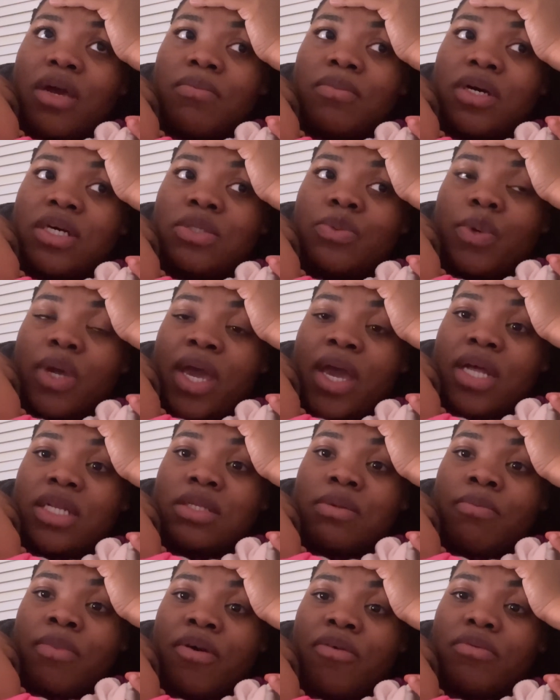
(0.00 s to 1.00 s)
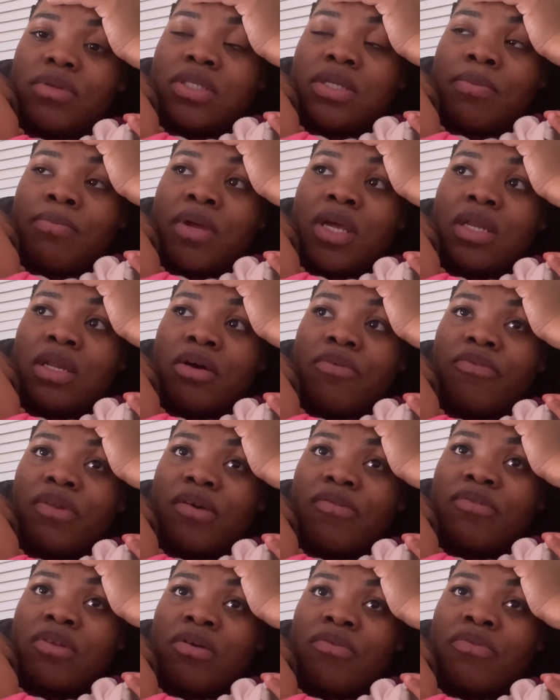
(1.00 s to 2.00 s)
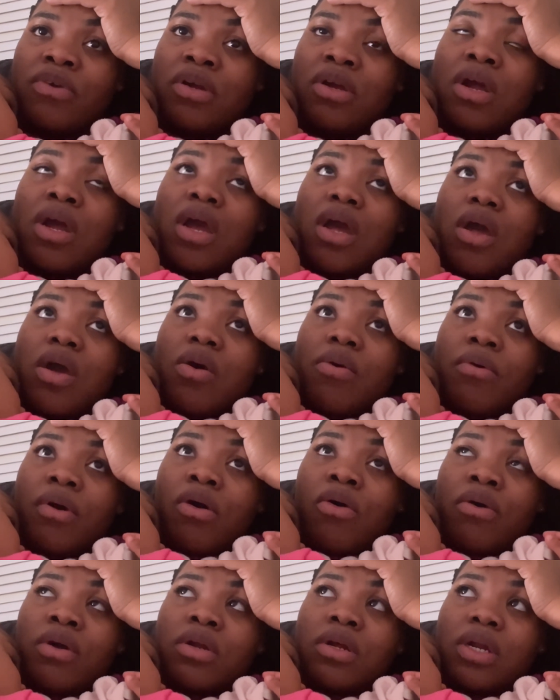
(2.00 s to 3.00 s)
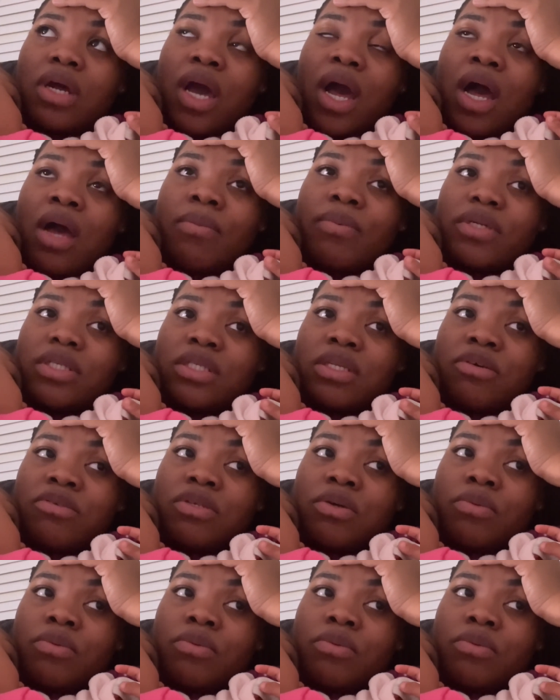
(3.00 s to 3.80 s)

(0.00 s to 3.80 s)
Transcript: them because we had some meatloaf left over with corn on the cob and stuff.